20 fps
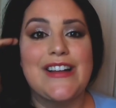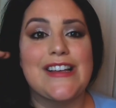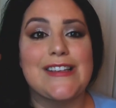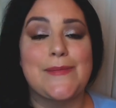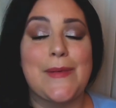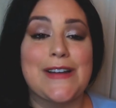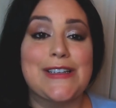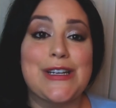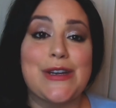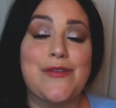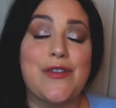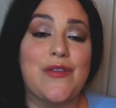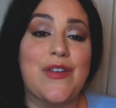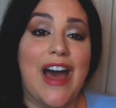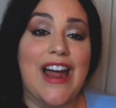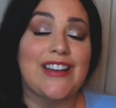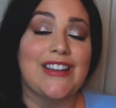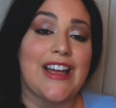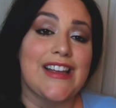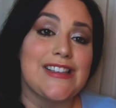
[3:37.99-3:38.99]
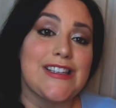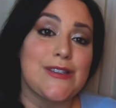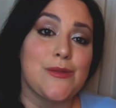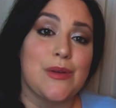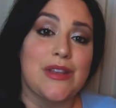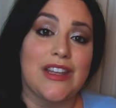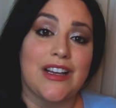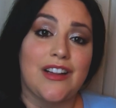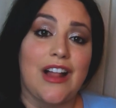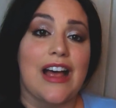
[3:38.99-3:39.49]
especially if you've had
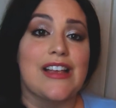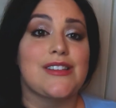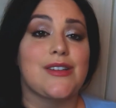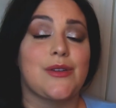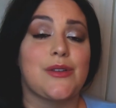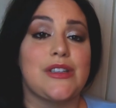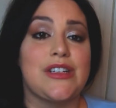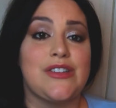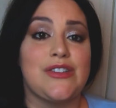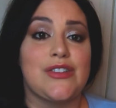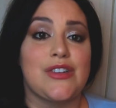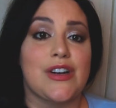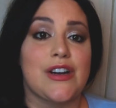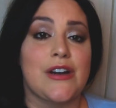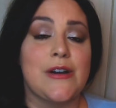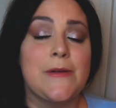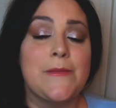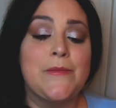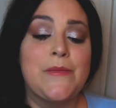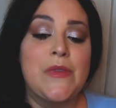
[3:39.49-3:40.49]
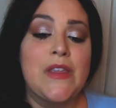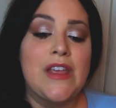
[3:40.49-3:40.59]
lessons with a classical teacher,